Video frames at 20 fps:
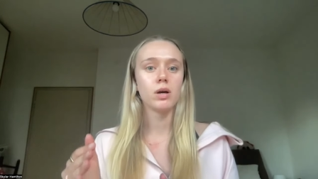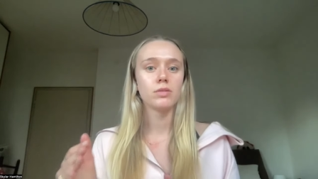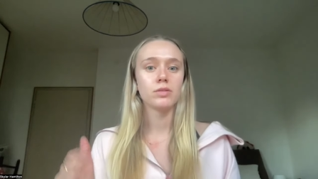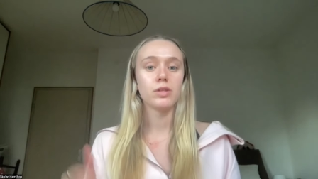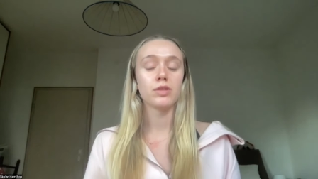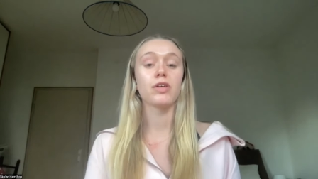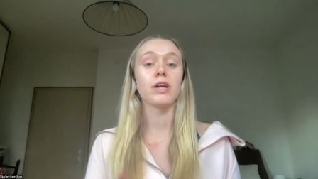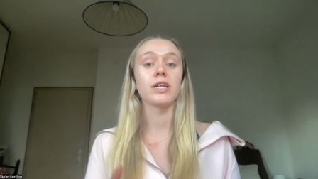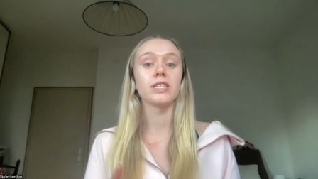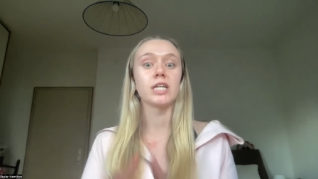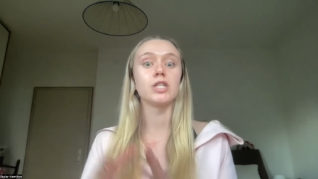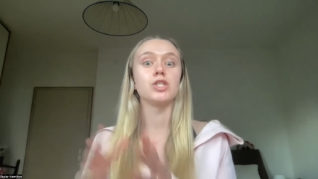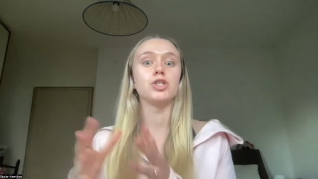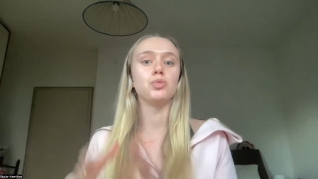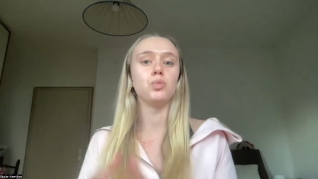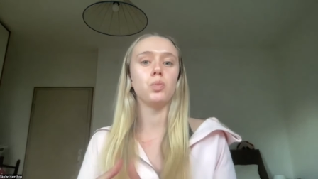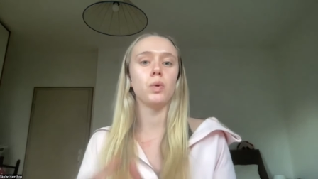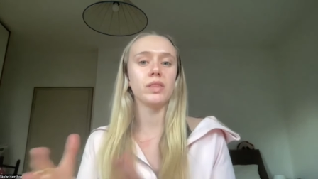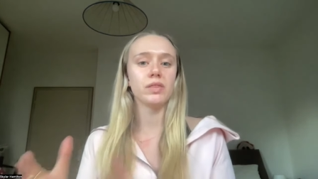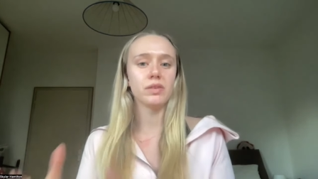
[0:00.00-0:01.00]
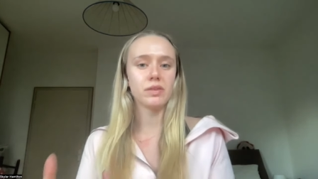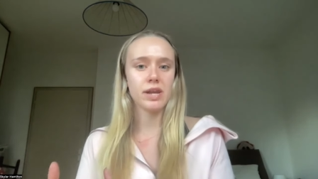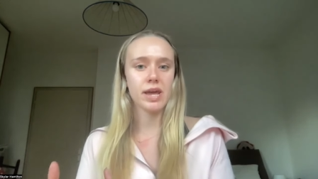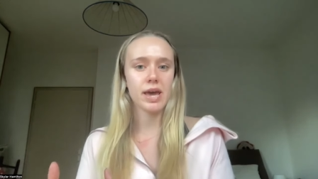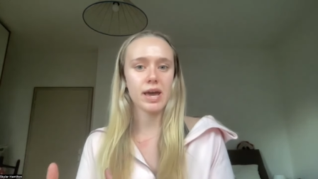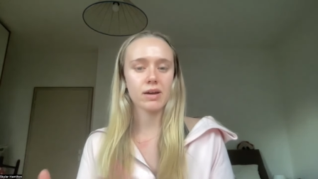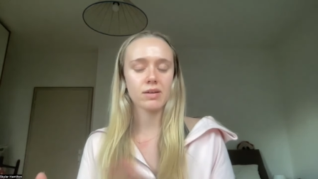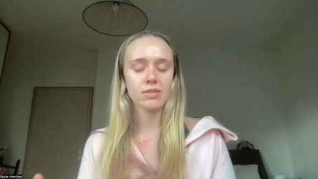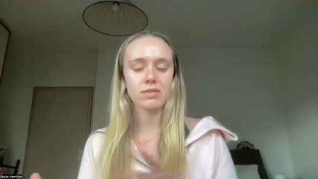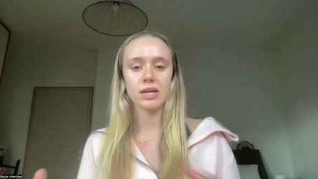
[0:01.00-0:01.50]
the things i do with
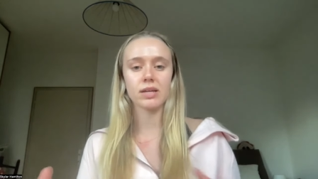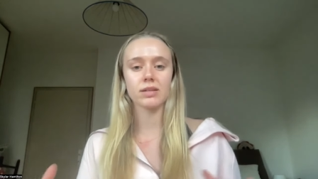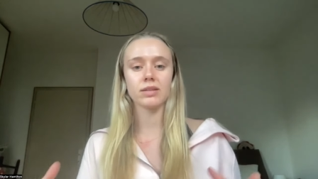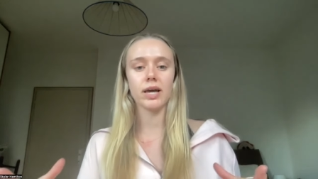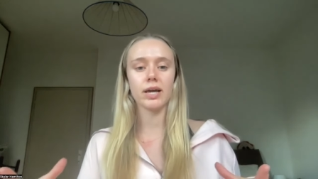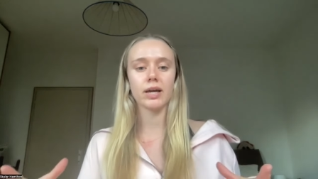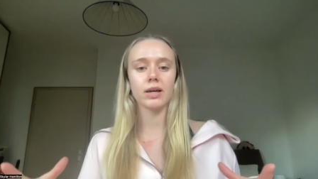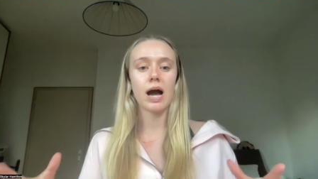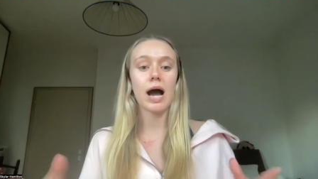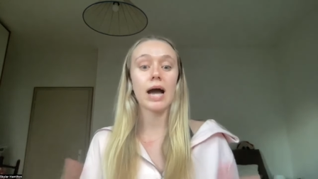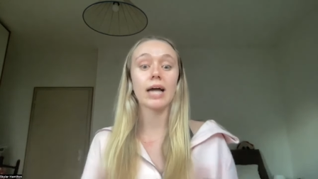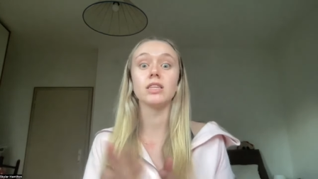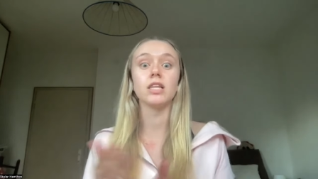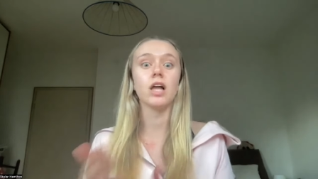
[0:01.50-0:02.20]
nick that like i